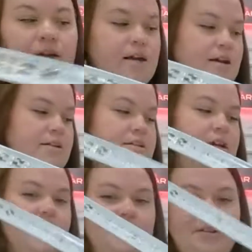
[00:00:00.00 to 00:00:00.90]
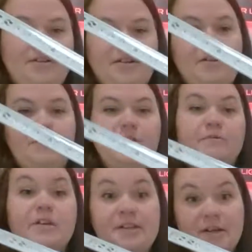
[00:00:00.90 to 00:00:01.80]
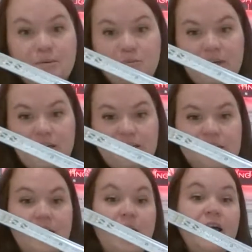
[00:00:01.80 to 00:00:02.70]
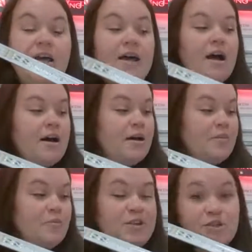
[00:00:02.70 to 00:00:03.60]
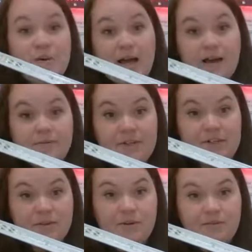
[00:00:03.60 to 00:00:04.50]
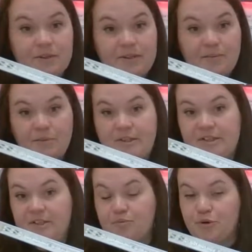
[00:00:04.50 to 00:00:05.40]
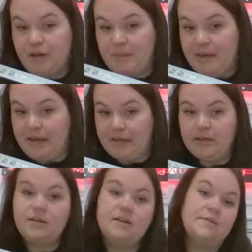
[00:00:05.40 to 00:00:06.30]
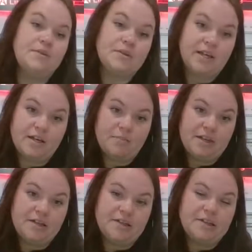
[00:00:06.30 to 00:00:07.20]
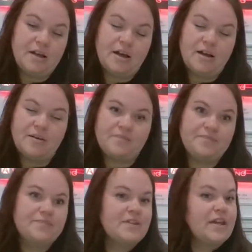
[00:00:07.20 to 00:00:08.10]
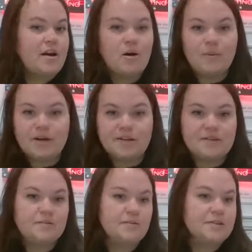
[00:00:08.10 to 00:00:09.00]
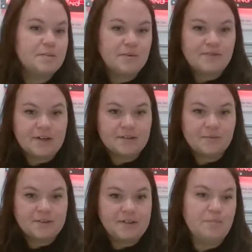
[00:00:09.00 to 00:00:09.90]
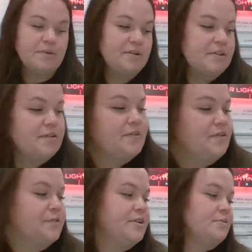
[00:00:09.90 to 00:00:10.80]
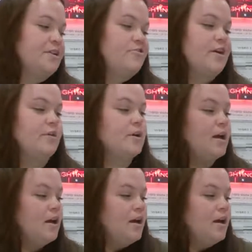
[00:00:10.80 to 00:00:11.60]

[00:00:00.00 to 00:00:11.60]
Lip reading: And this is just a 3-foot sample piece. We do have these 3-foot sample pieces pre-made if you'd like a piece. Like always, we're super flexible with samples. Just feel free to reach out.